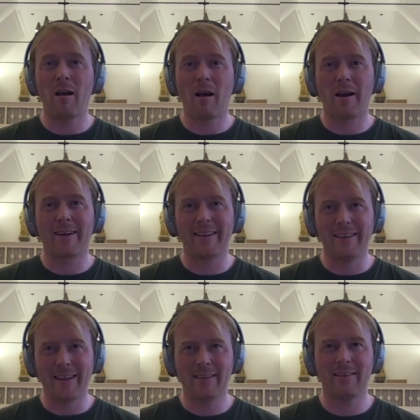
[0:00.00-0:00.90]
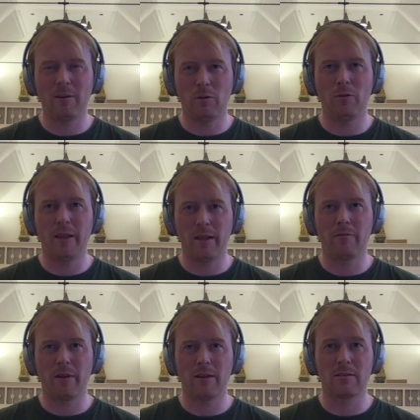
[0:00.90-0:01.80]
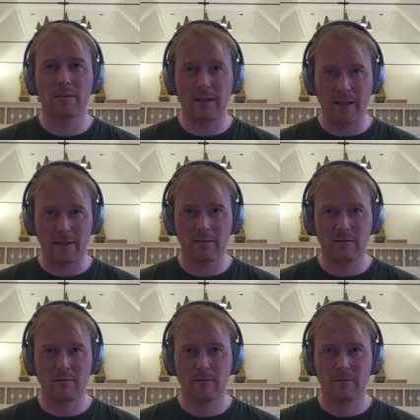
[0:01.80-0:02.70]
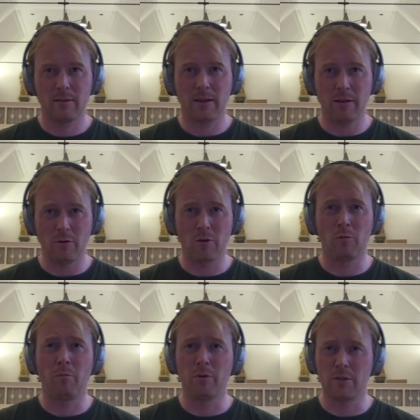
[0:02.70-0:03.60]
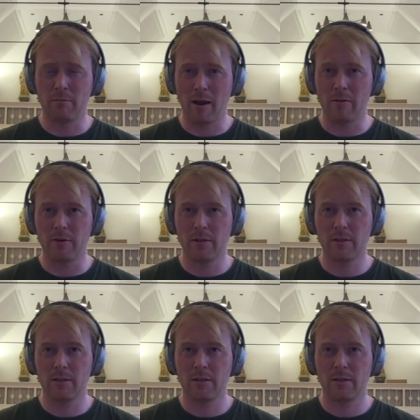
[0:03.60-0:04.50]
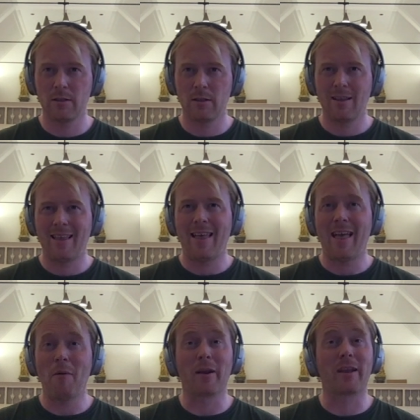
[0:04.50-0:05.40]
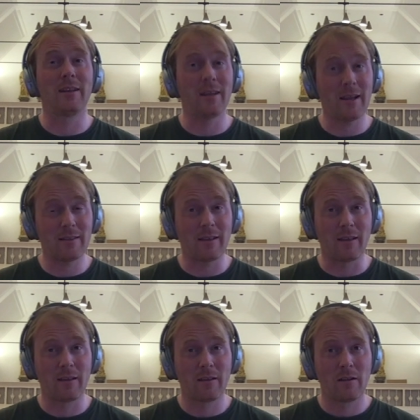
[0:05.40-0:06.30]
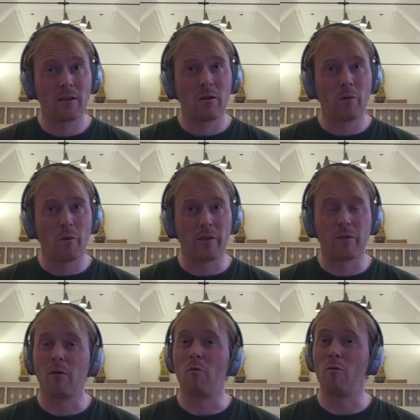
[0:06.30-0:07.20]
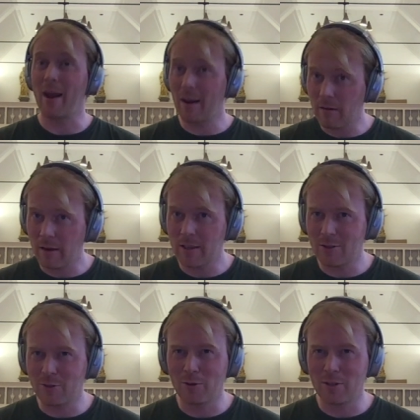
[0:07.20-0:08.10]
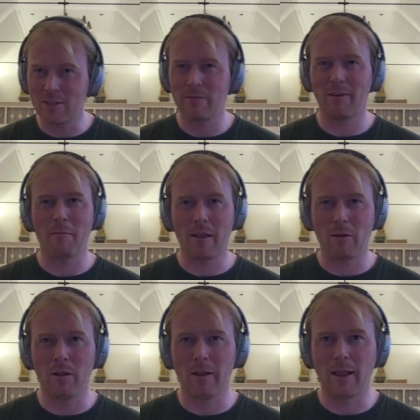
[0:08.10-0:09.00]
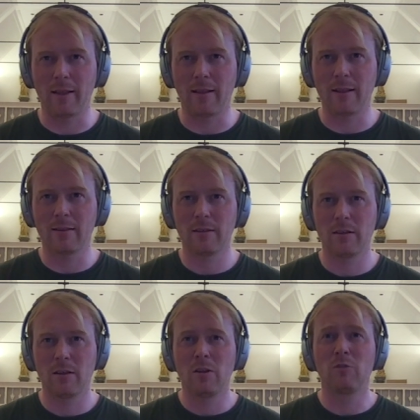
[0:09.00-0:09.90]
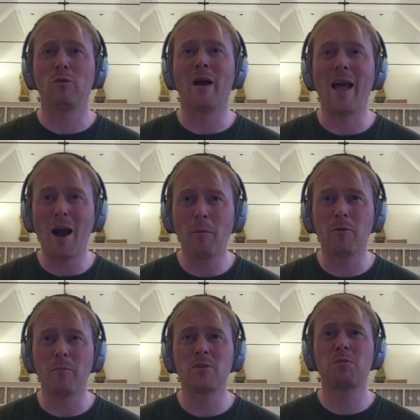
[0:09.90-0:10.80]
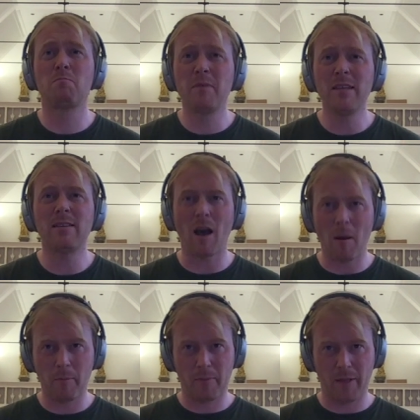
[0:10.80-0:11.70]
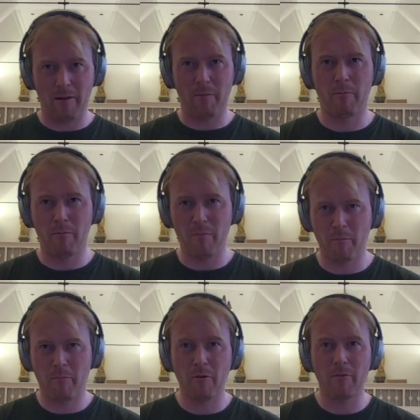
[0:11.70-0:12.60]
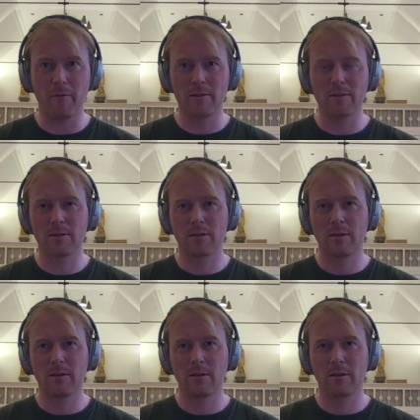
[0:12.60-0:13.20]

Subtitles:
are connecting all the innovators together in order to push the boundaries. And we're connecting with regular institutions, if I may call it like that, to help them speed up their improvements